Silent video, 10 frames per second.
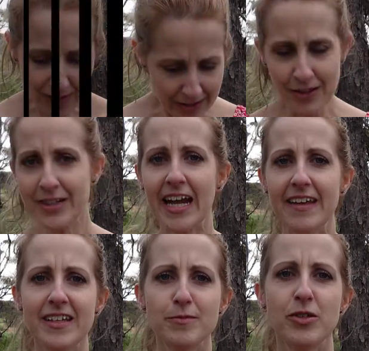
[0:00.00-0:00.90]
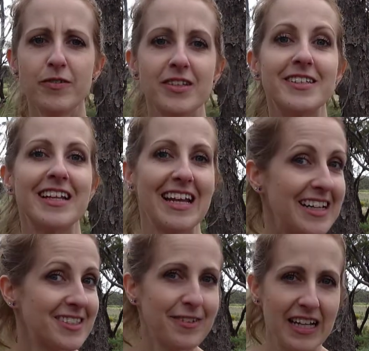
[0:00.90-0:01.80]
Okay, let's move on to the
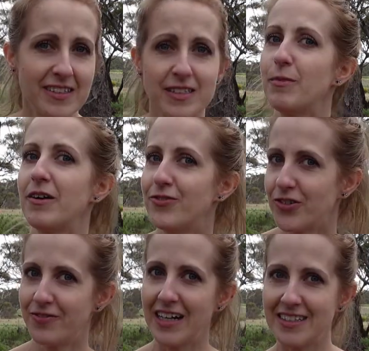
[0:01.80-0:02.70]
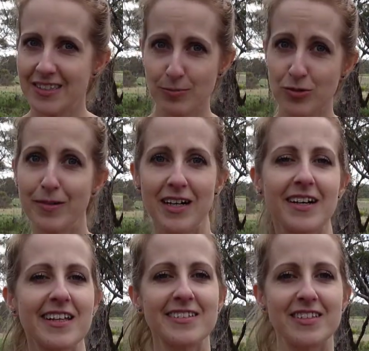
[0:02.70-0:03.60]
last phase in my 4-phase simple
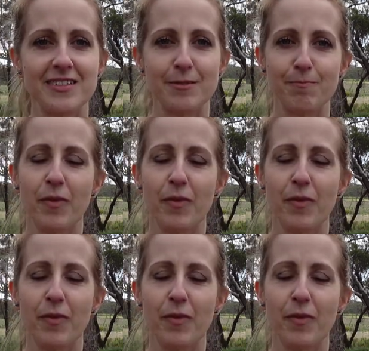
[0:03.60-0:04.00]
marketing system.